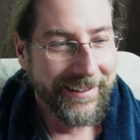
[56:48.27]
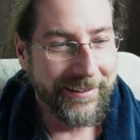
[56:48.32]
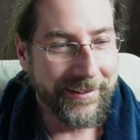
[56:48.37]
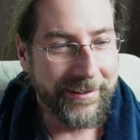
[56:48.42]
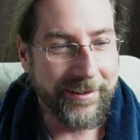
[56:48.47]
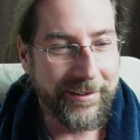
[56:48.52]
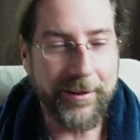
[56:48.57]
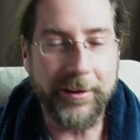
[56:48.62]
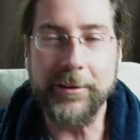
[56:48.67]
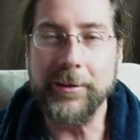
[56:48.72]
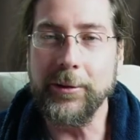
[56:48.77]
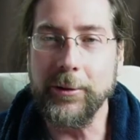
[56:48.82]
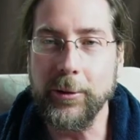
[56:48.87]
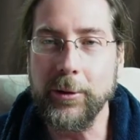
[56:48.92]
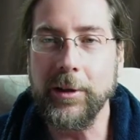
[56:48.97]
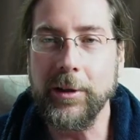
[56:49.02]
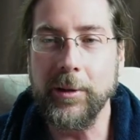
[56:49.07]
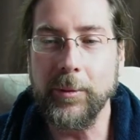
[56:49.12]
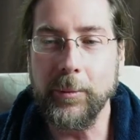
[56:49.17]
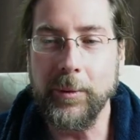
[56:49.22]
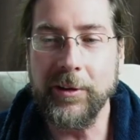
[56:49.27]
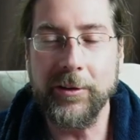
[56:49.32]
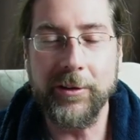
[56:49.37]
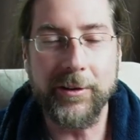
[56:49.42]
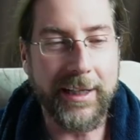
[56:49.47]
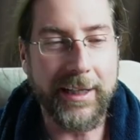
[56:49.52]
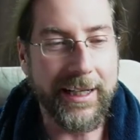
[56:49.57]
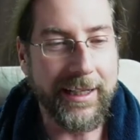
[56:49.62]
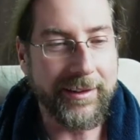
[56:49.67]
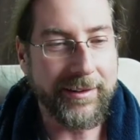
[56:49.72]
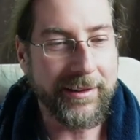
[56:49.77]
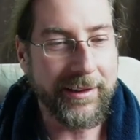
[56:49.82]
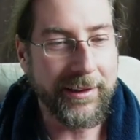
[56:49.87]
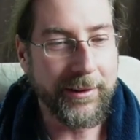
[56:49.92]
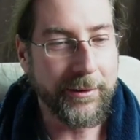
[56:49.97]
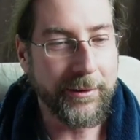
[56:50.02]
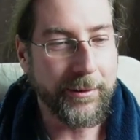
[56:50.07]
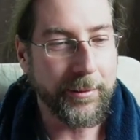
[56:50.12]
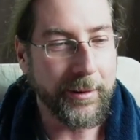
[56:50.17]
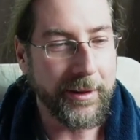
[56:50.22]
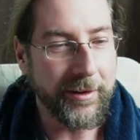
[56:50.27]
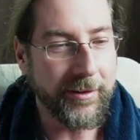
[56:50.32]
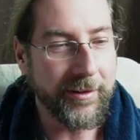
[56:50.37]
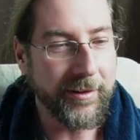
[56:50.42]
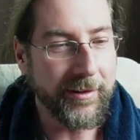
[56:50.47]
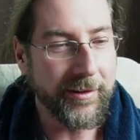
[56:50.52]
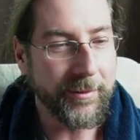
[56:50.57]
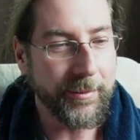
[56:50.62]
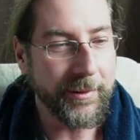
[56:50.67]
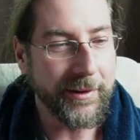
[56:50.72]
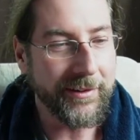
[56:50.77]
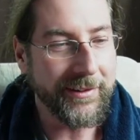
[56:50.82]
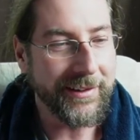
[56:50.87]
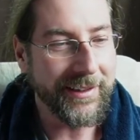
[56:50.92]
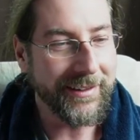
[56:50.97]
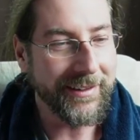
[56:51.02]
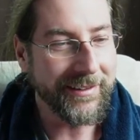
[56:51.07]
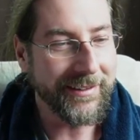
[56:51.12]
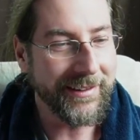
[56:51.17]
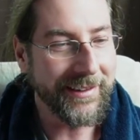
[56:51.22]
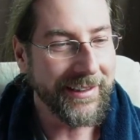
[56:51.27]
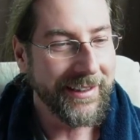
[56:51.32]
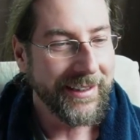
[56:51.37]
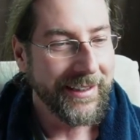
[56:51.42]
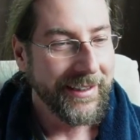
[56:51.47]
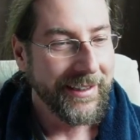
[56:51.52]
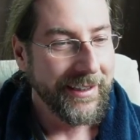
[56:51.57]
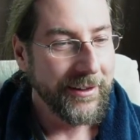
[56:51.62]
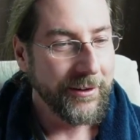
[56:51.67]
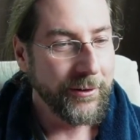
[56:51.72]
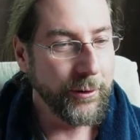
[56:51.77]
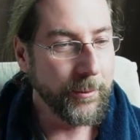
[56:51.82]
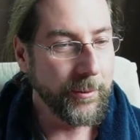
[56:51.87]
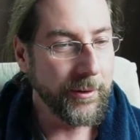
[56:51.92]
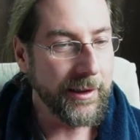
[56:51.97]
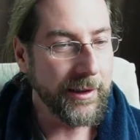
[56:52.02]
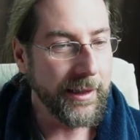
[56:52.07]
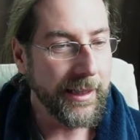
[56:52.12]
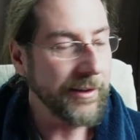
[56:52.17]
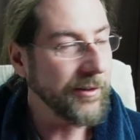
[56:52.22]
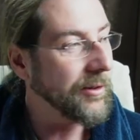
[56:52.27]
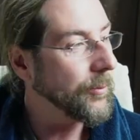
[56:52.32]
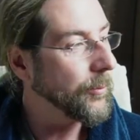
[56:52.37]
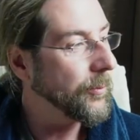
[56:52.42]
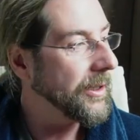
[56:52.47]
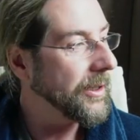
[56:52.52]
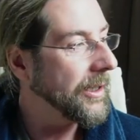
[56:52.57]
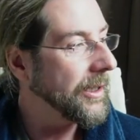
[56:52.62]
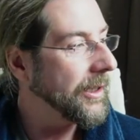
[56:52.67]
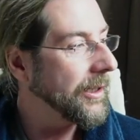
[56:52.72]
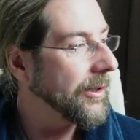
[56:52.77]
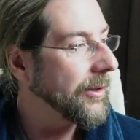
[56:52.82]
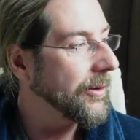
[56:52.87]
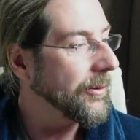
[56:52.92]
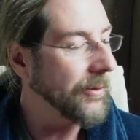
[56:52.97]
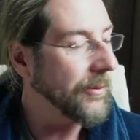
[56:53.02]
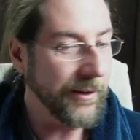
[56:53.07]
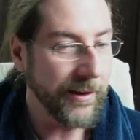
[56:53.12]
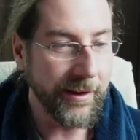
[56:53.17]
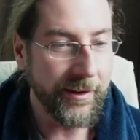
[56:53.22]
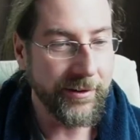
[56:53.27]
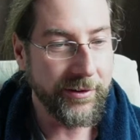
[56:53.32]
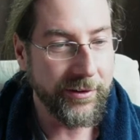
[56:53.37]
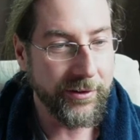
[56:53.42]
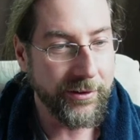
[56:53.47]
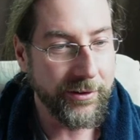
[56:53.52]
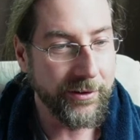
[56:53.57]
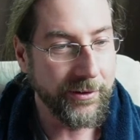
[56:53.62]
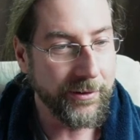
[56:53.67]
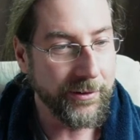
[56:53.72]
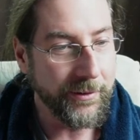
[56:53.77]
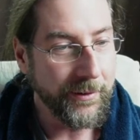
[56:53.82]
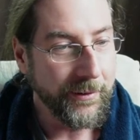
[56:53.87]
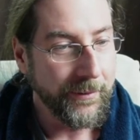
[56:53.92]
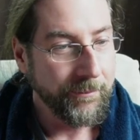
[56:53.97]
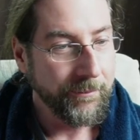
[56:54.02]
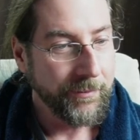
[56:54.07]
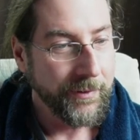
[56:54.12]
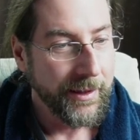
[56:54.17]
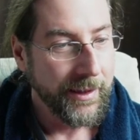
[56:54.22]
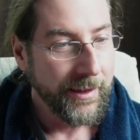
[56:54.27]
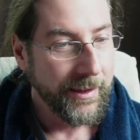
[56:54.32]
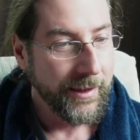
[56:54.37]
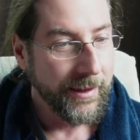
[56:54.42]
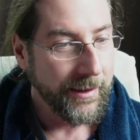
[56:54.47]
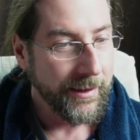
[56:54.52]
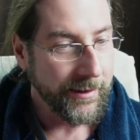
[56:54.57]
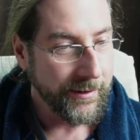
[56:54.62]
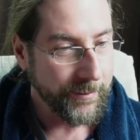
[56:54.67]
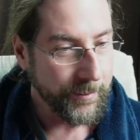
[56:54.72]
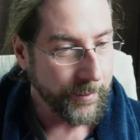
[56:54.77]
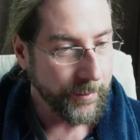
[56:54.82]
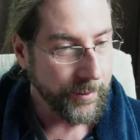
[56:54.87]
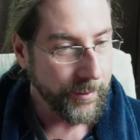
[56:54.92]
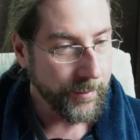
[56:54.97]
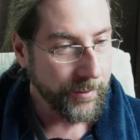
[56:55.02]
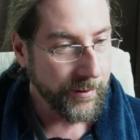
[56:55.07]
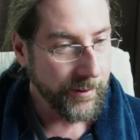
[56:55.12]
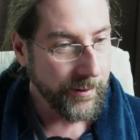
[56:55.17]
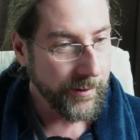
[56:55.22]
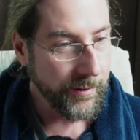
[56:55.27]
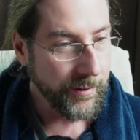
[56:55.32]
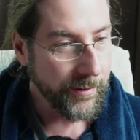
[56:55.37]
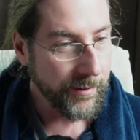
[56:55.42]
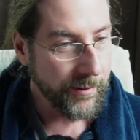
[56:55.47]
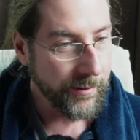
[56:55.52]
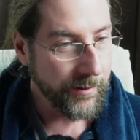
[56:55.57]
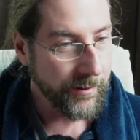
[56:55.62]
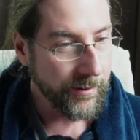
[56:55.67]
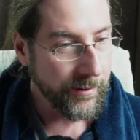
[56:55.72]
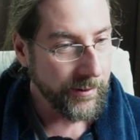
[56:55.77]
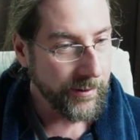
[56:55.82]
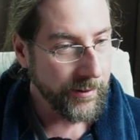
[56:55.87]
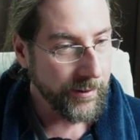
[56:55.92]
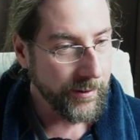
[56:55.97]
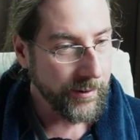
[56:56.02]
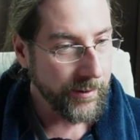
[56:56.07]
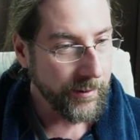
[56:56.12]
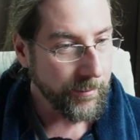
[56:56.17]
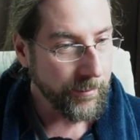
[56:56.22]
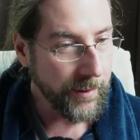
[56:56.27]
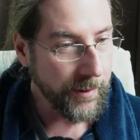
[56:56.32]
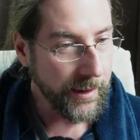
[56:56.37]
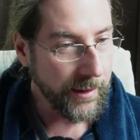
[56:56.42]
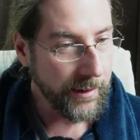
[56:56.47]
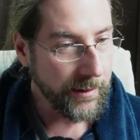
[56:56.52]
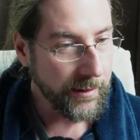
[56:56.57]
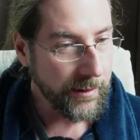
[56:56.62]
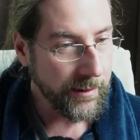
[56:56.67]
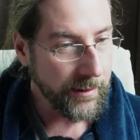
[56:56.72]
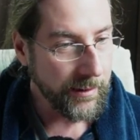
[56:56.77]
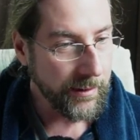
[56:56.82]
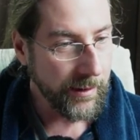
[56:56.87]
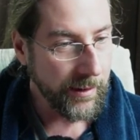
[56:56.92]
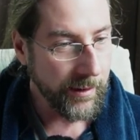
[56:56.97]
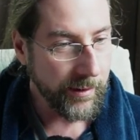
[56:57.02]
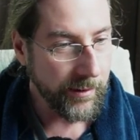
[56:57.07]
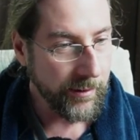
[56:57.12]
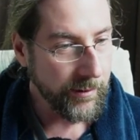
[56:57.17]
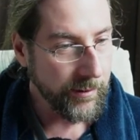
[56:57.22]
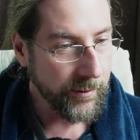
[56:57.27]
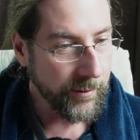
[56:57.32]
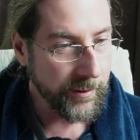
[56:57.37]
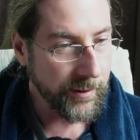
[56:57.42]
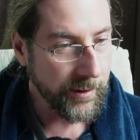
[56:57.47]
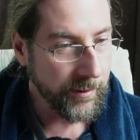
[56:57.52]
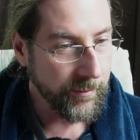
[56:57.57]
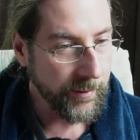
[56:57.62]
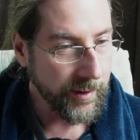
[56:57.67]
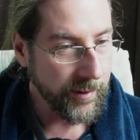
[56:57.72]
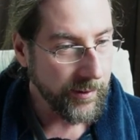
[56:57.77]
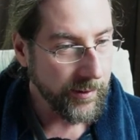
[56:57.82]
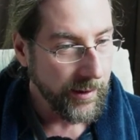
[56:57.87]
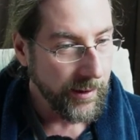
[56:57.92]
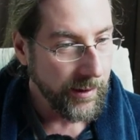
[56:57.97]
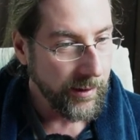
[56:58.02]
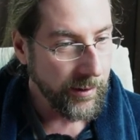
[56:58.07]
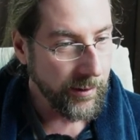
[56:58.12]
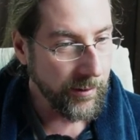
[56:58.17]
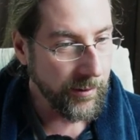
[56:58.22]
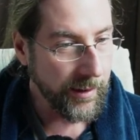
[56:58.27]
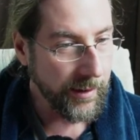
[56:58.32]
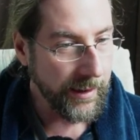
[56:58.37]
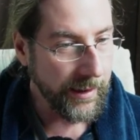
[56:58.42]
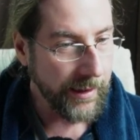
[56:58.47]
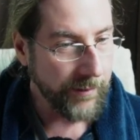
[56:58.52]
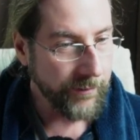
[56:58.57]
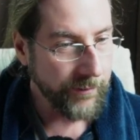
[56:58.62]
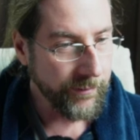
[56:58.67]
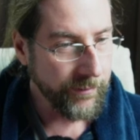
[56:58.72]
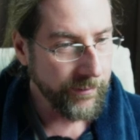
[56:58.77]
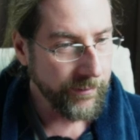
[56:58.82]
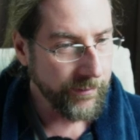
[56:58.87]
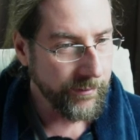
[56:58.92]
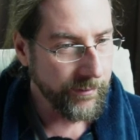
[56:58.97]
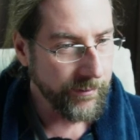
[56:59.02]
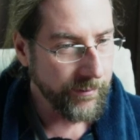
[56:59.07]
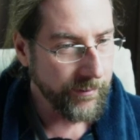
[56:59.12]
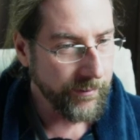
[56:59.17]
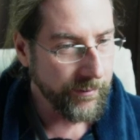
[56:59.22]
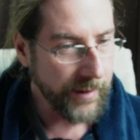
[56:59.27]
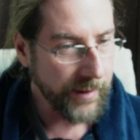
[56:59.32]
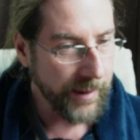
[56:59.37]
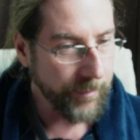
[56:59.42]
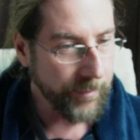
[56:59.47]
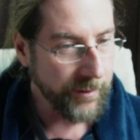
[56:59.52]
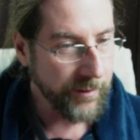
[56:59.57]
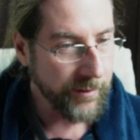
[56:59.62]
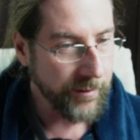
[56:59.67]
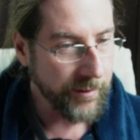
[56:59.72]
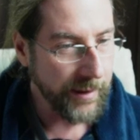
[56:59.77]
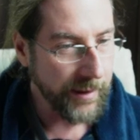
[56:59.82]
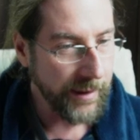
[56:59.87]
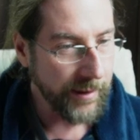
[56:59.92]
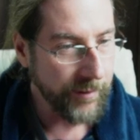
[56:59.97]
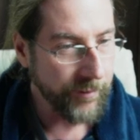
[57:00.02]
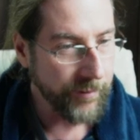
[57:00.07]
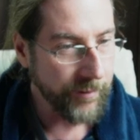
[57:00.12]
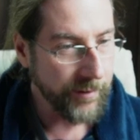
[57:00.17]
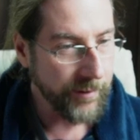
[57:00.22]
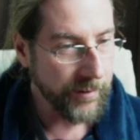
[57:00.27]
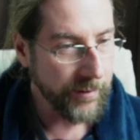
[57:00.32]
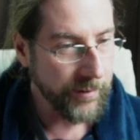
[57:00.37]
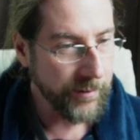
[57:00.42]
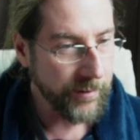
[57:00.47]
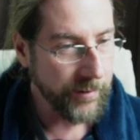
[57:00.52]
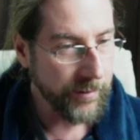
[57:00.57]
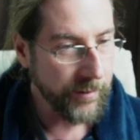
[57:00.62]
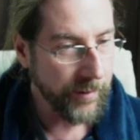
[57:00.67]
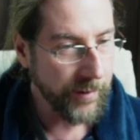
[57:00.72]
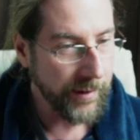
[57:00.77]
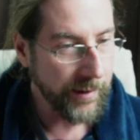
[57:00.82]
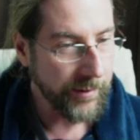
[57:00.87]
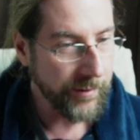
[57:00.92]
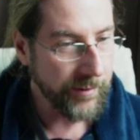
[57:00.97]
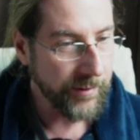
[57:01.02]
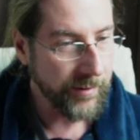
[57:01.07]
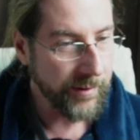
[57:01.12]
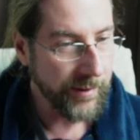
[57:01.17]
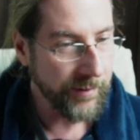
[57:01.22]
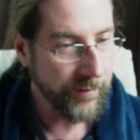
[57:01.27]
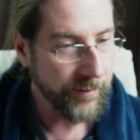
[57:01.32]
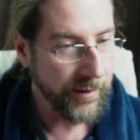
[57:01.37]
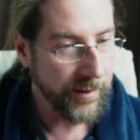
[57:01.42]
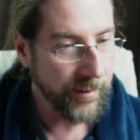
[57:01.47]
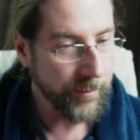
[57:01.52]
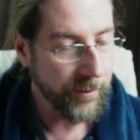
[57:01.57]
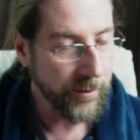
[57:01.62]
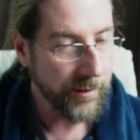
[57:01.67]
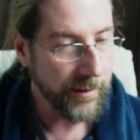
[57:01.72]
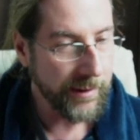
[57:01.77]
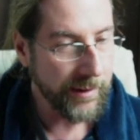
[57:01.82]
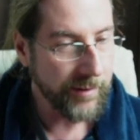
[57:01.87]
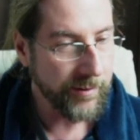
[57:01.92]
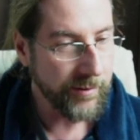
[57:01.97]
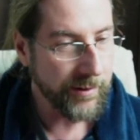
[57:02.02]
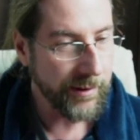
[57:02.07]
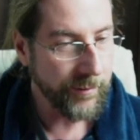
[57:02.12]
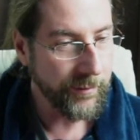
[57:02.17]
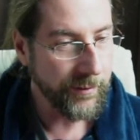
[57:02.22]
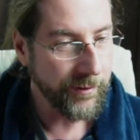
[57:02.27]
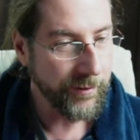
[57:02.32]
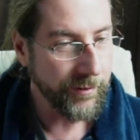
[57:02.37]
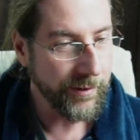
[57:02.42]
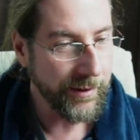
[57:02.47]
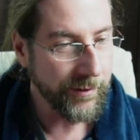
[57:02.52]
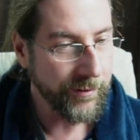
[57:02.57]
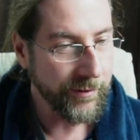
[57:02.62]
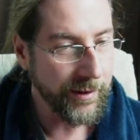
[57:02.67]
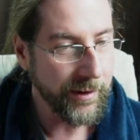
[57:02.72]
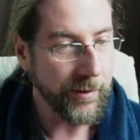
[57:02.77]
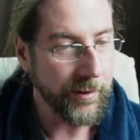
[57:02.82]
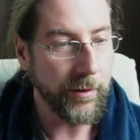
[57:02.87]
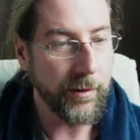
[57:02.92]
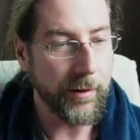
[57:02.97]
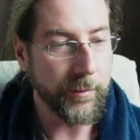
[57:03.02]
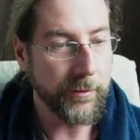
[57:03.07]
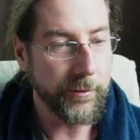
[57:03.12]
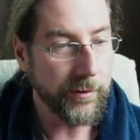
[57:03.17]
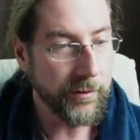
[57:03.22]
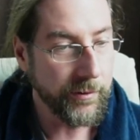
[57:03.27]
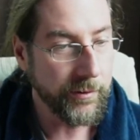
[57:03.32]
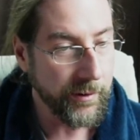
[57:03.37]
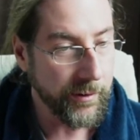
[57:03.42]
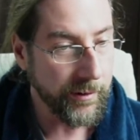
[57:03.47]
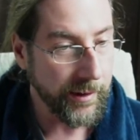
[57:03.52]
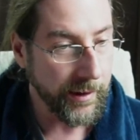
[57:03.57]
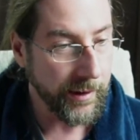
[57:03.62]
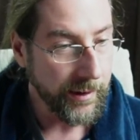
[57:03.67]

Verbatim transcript: so you, we should ask you questions about Tesla. Two more likes and we can go. That's true. Uh, Mal I don't know what that means. No, I haven't happened to have a 2017 Model S75D. Oh, I'm so sorry